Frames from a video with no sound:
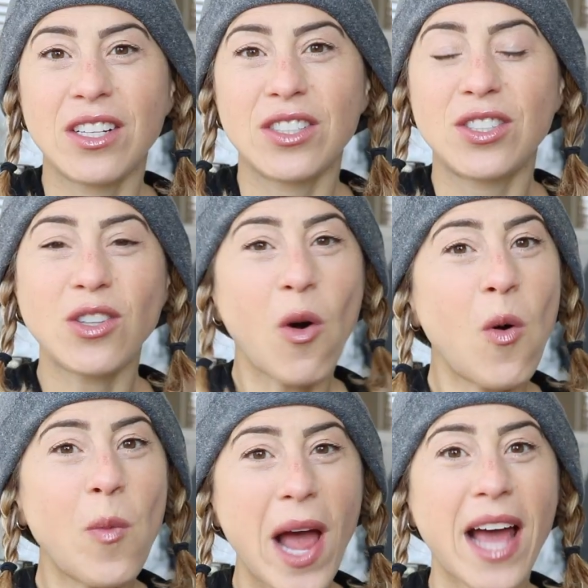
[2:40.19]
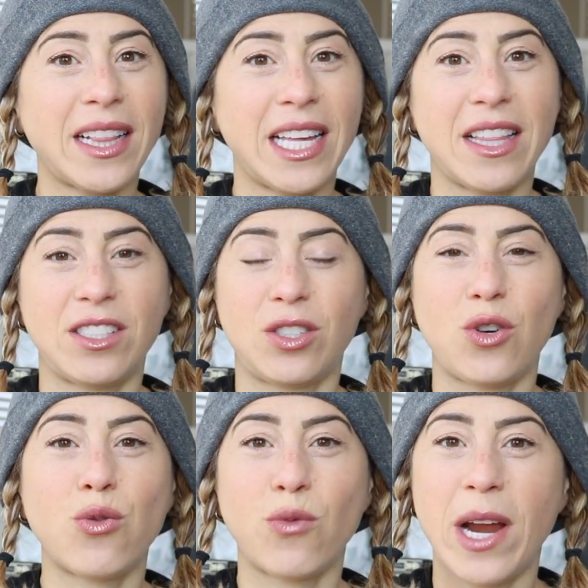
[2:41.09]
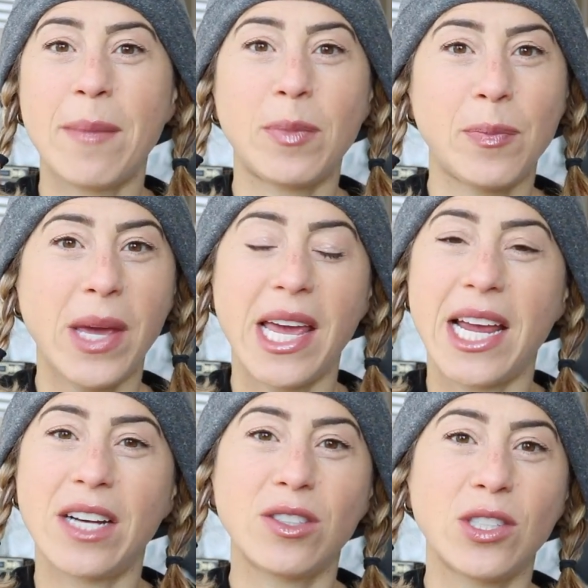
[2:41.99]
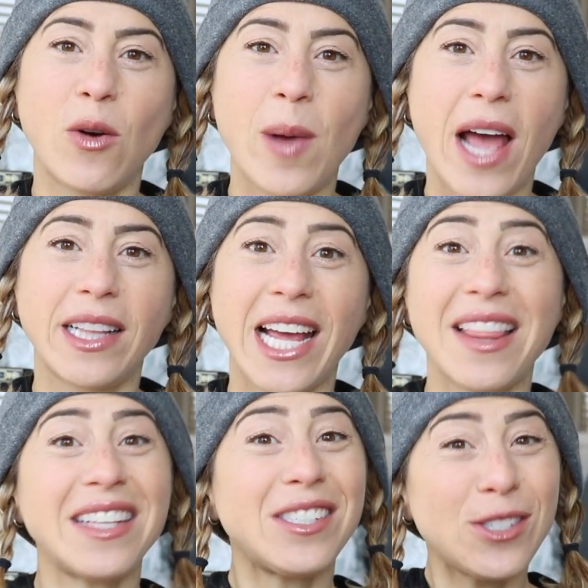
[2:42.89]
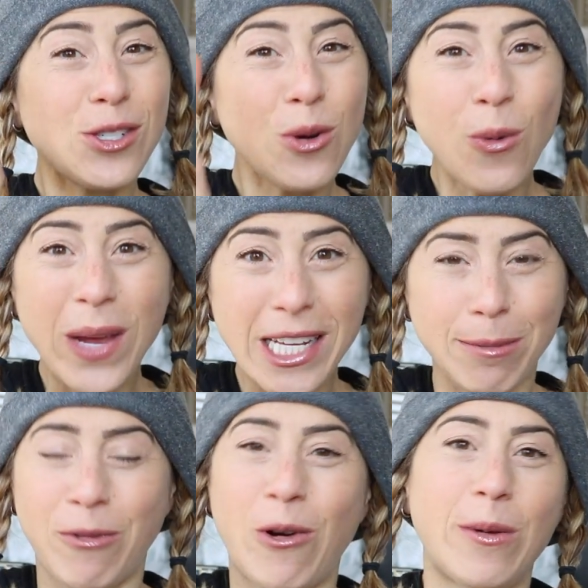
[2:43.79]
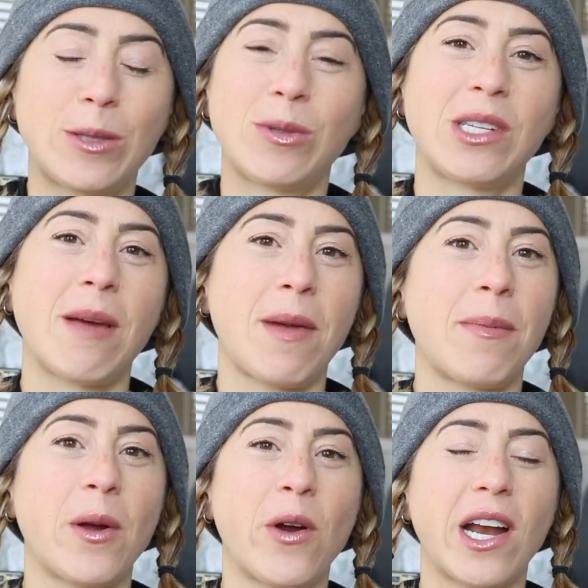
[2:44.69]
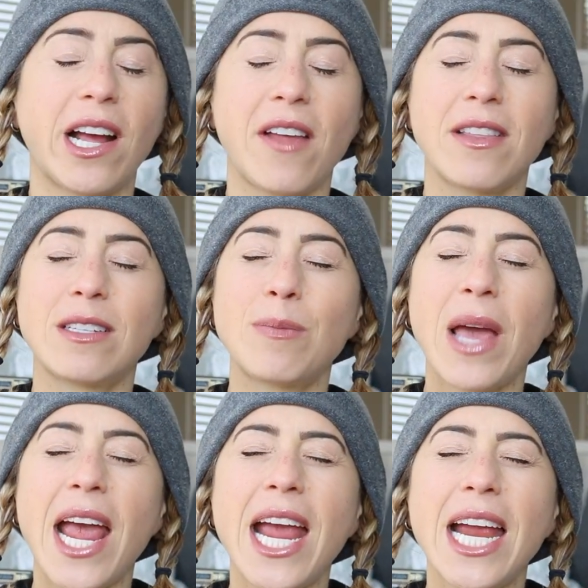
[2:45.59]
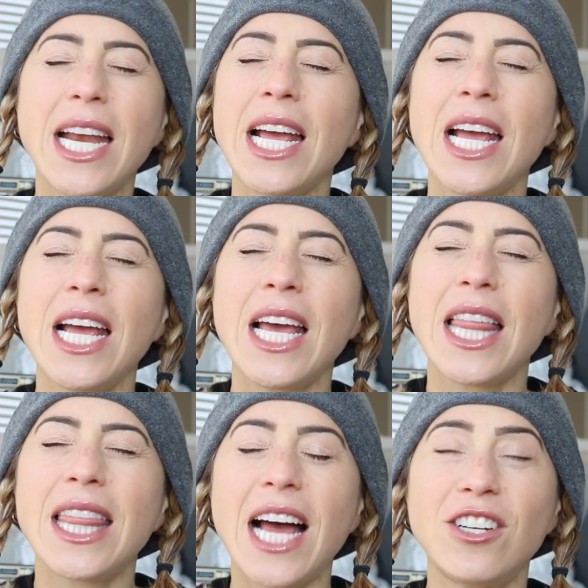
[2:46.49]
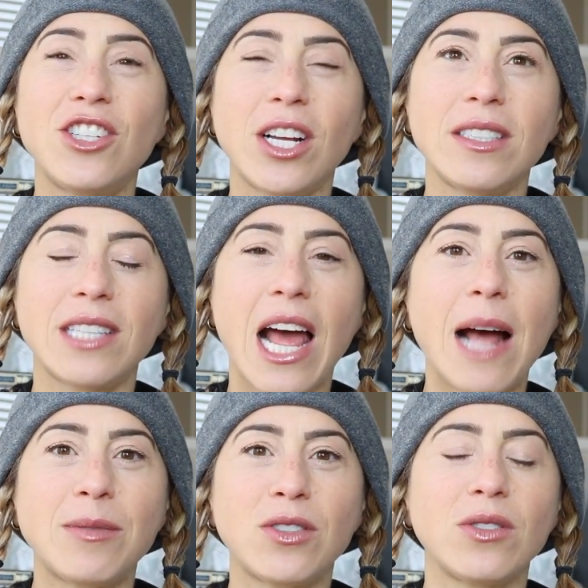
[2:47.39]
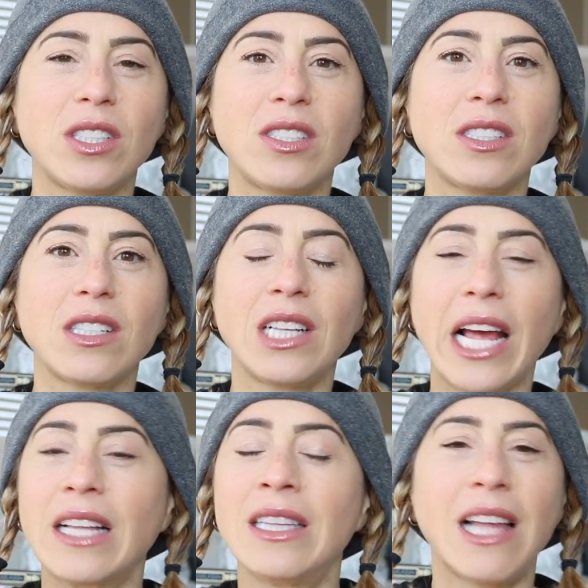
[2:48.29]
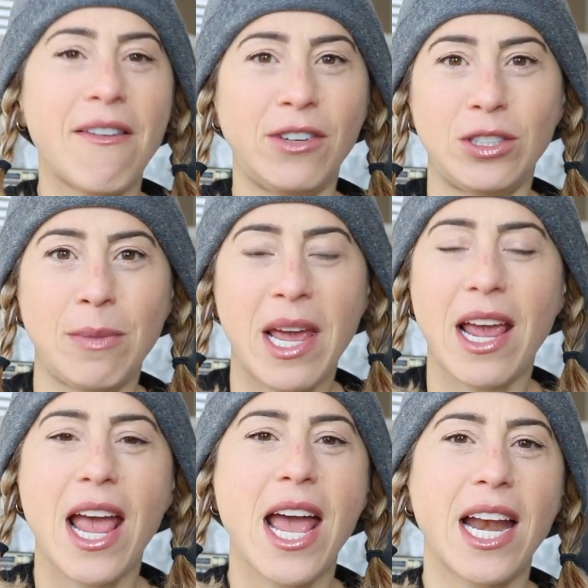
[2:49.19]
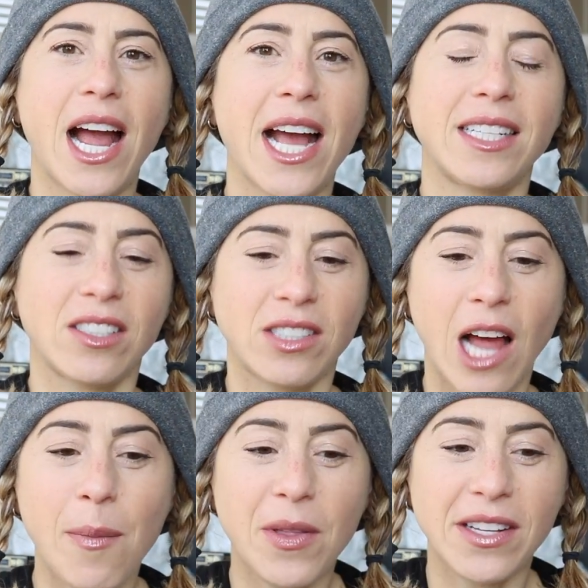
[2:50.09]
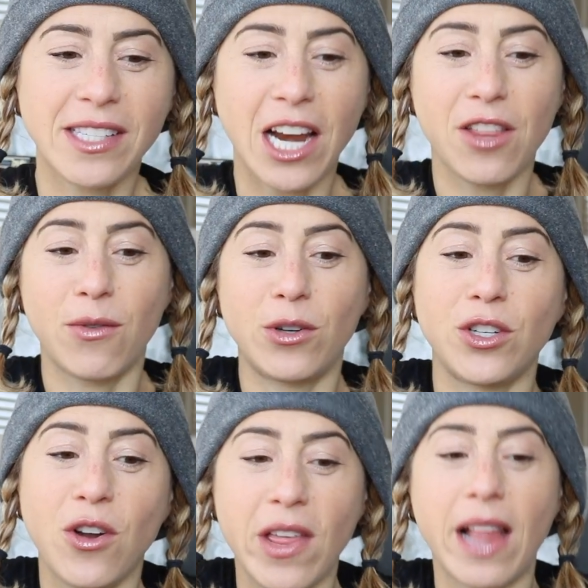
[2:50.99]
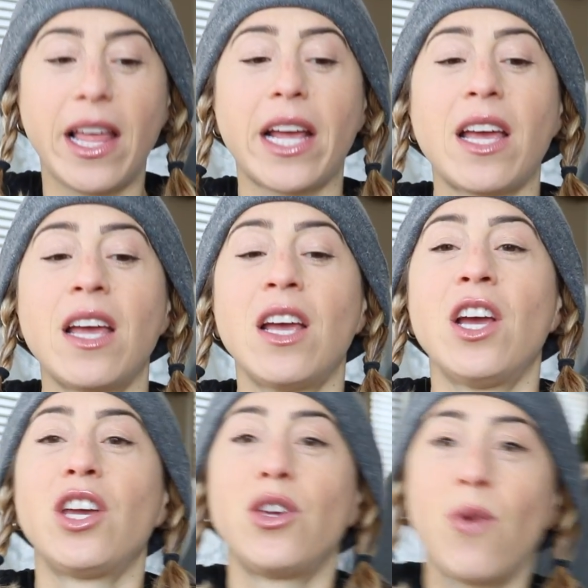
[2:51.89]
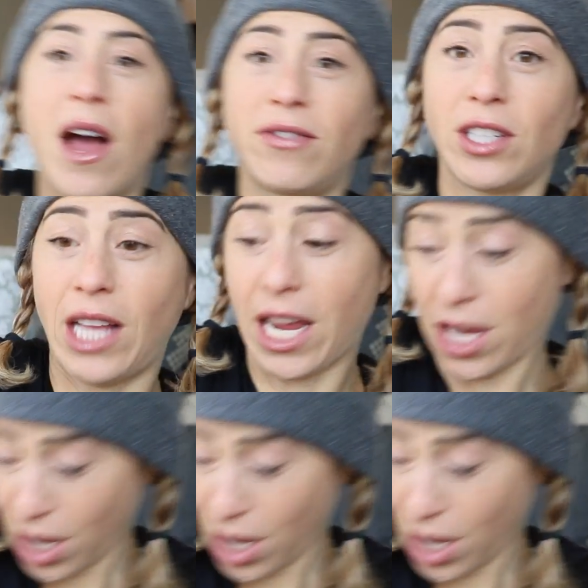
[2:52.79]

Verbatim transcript: so badly, this cramp pain so badly. And this is two weeks before I was supposed to get my period. I got this pain that just absolutely like leveled me and I had to stop on the side of the road. You know that like you have to like